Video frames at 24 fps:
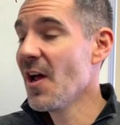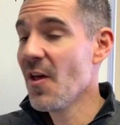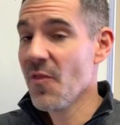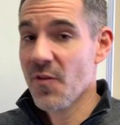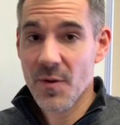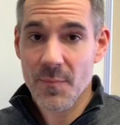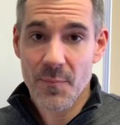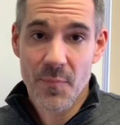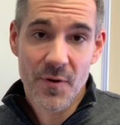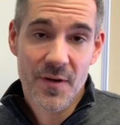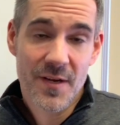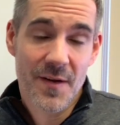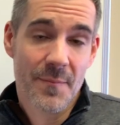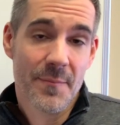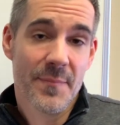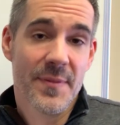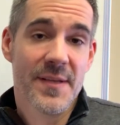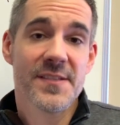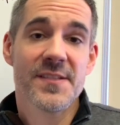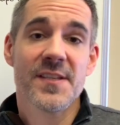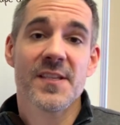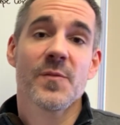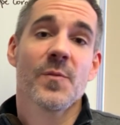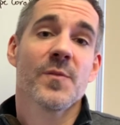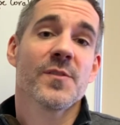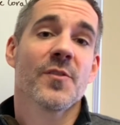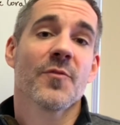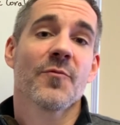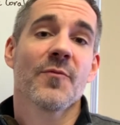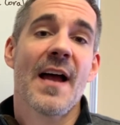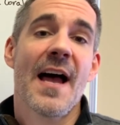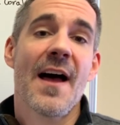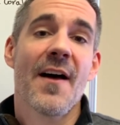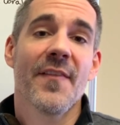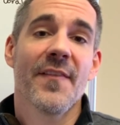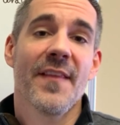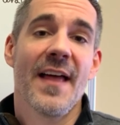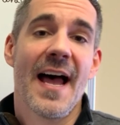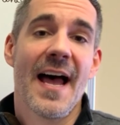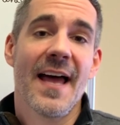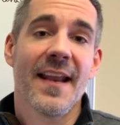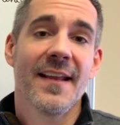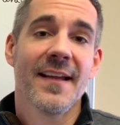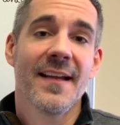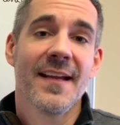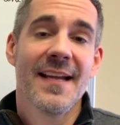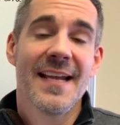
Their book of business was around that.